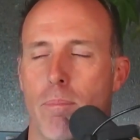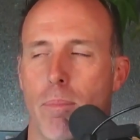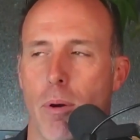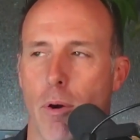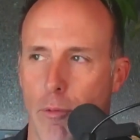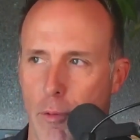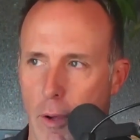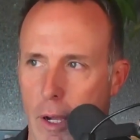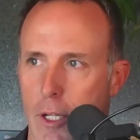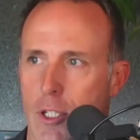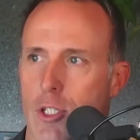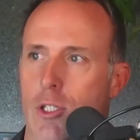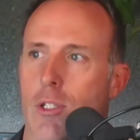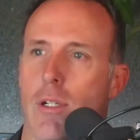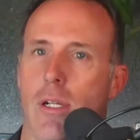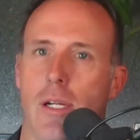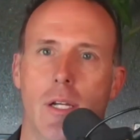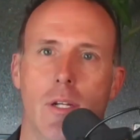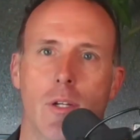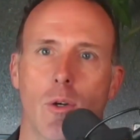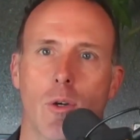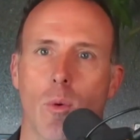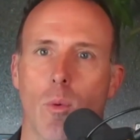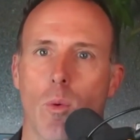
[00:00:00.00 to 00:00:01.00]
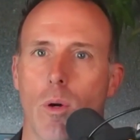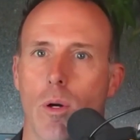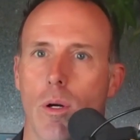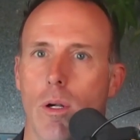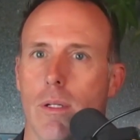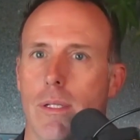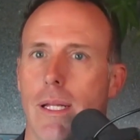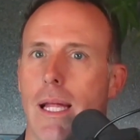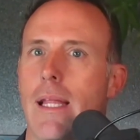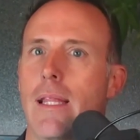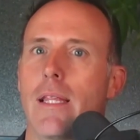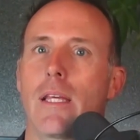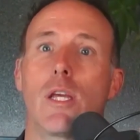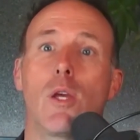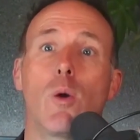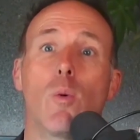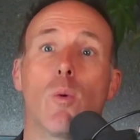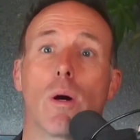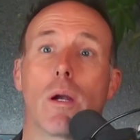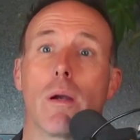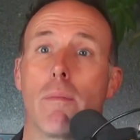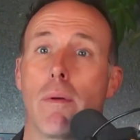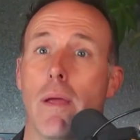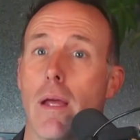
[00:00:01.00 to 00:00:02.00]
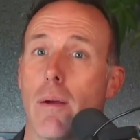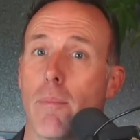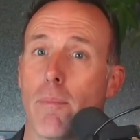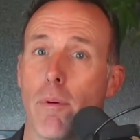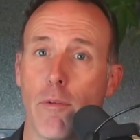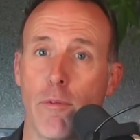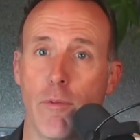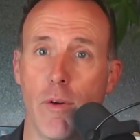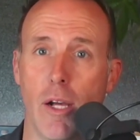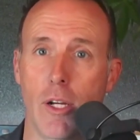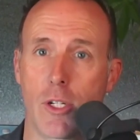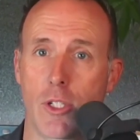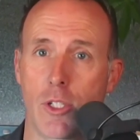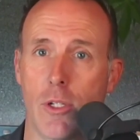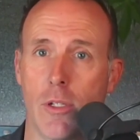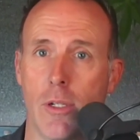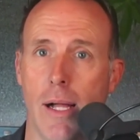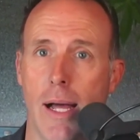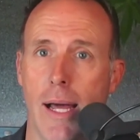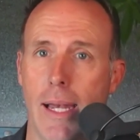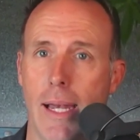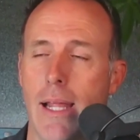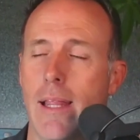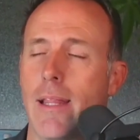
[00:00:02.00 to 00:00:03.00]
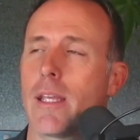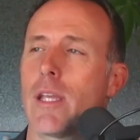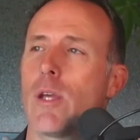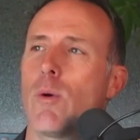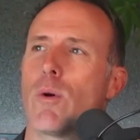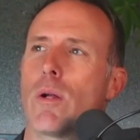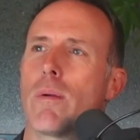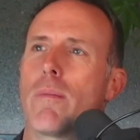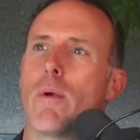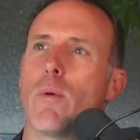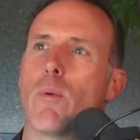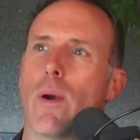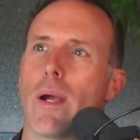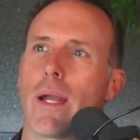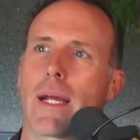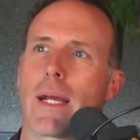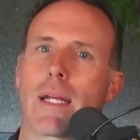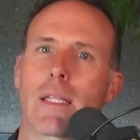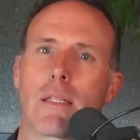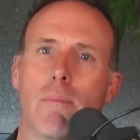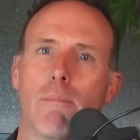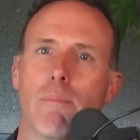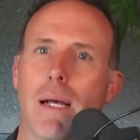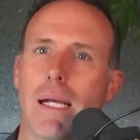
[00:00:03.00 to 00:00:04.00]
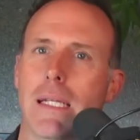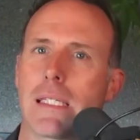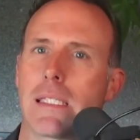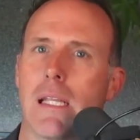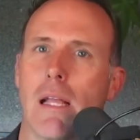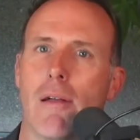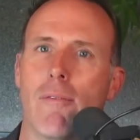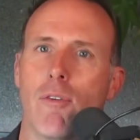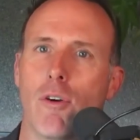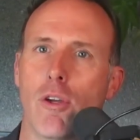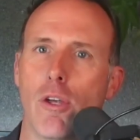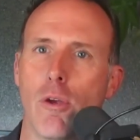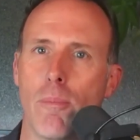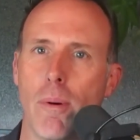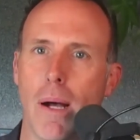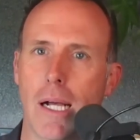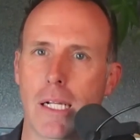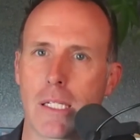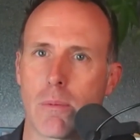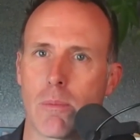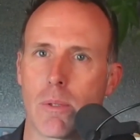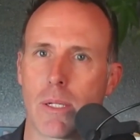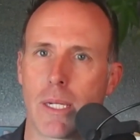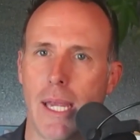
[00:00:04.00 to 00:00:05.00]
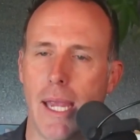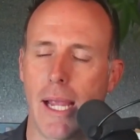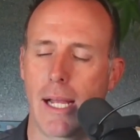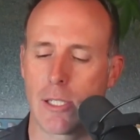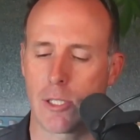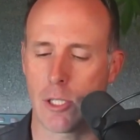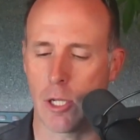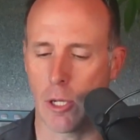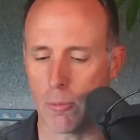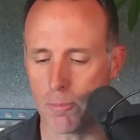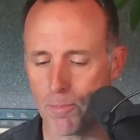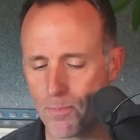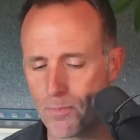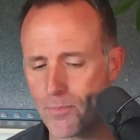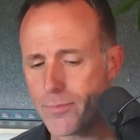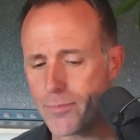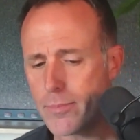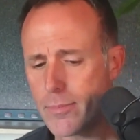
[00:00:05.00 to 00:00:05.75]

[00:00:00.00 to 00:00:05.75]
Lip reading: professionally in your world, anything you want to be a professional at, anything you want to be running at the best level you possibly can. So